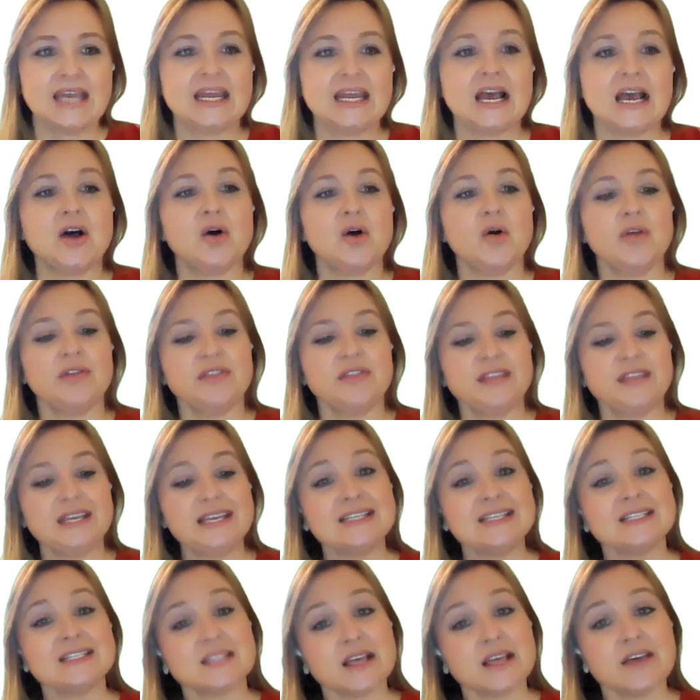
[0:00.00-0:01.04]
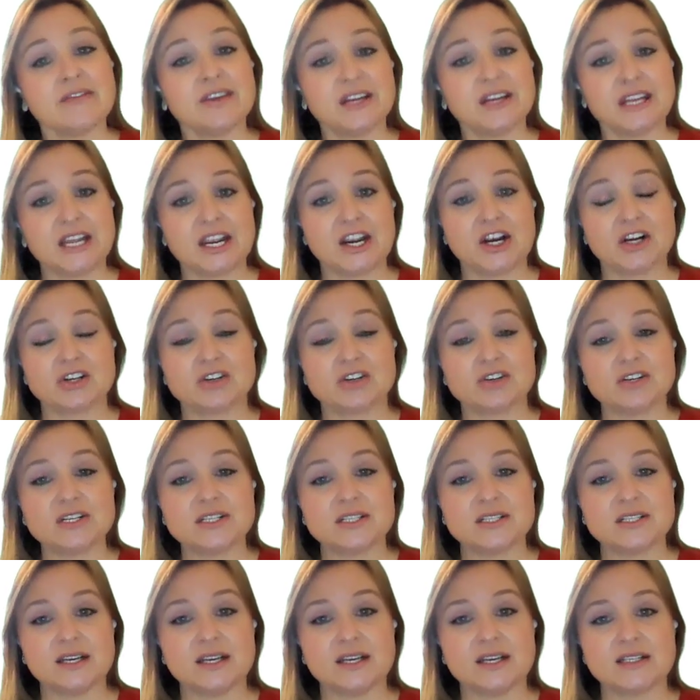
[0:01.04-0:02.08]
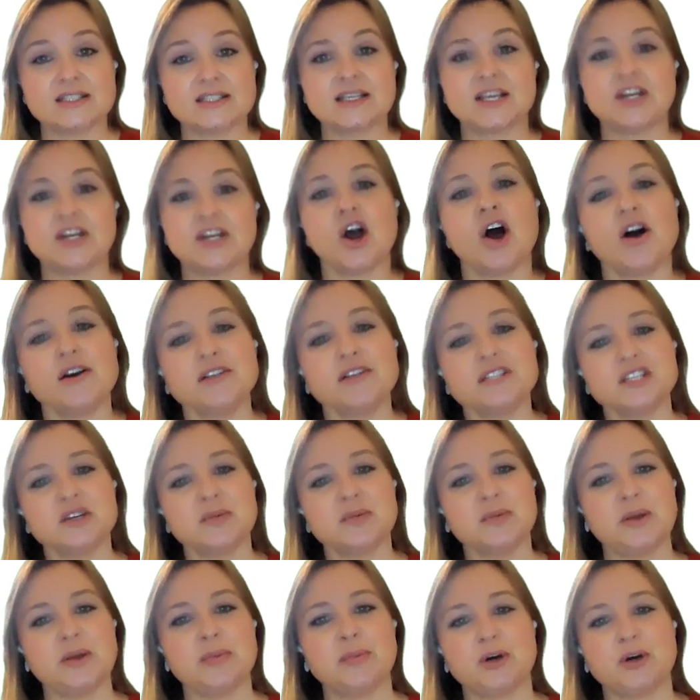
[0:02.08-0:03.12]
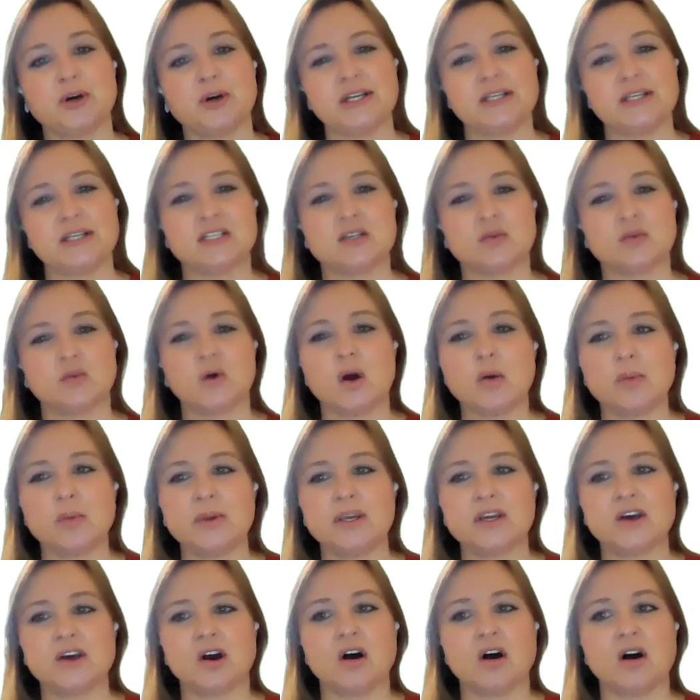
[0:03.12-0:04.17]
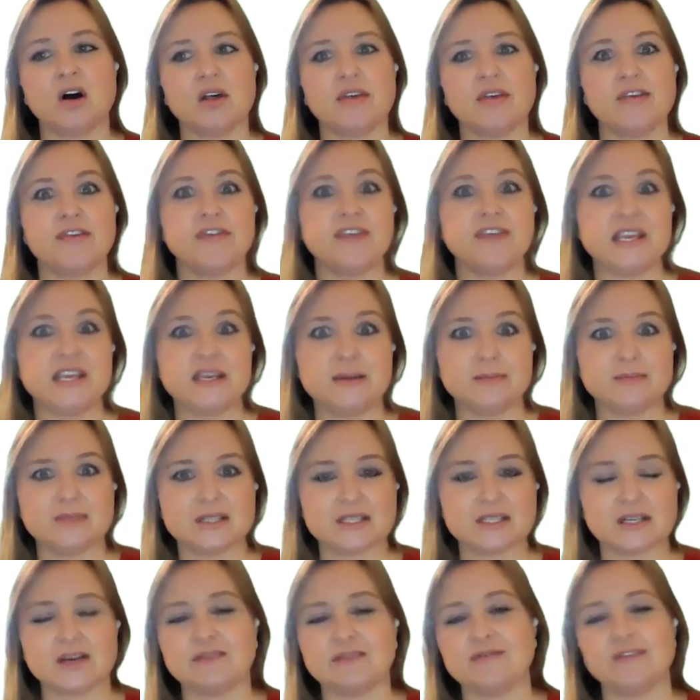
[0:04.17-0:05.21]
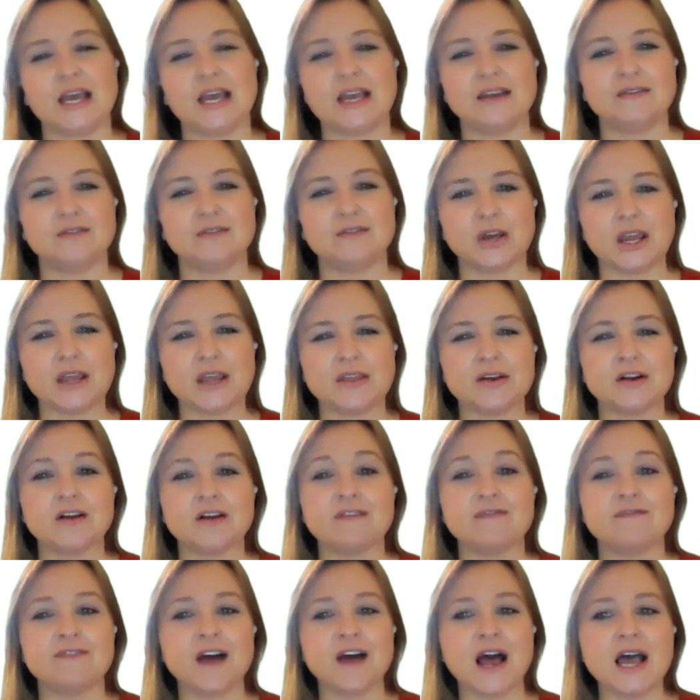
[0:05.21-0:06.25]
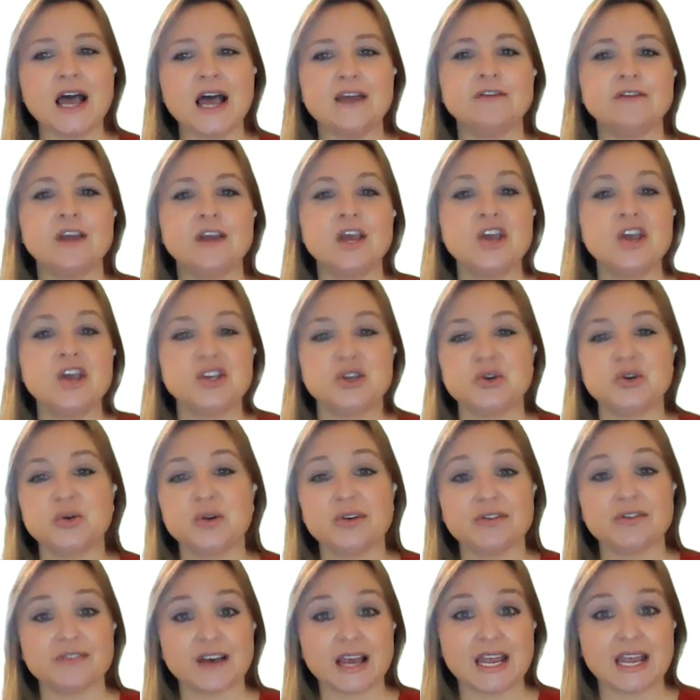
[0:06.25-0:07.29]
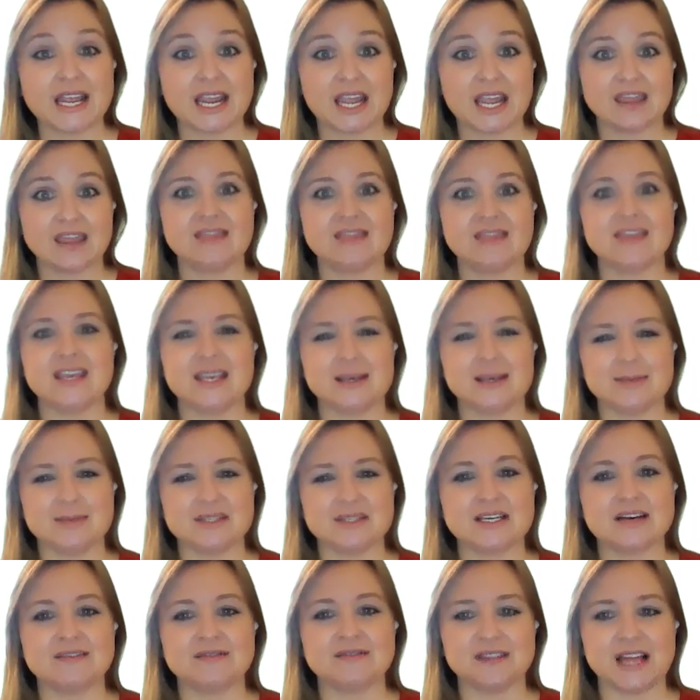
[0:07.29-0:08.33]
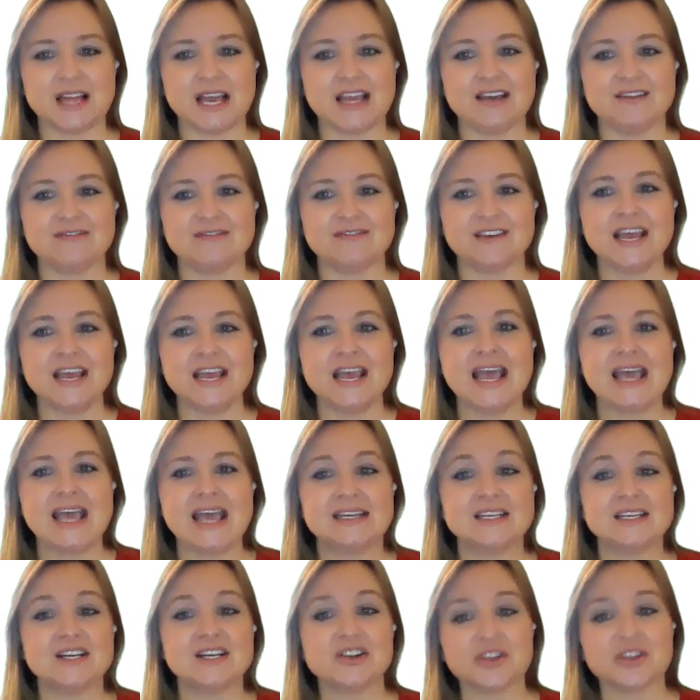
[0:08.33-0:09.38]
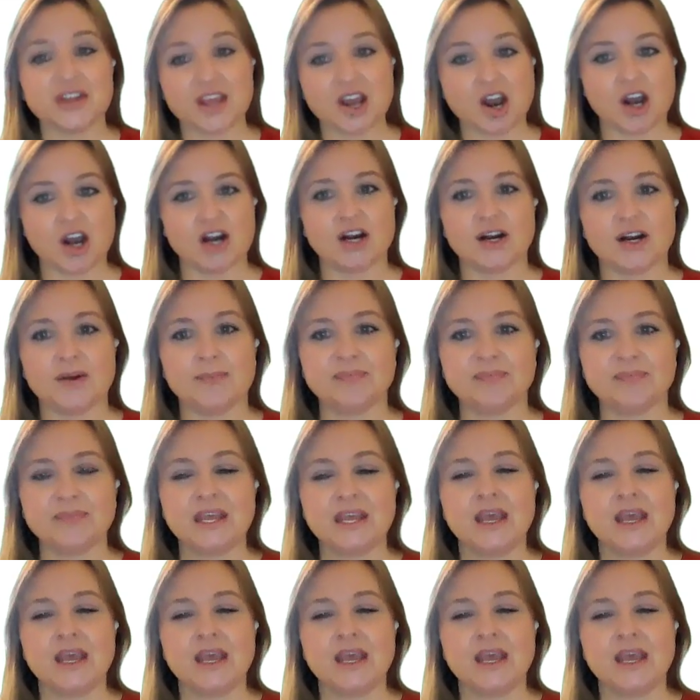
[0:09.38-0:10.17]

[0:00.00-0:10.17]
Now, these 7 characteristics can also be put into what we call themes of life. Okay, there are 5 unifying themes of life, and here they are.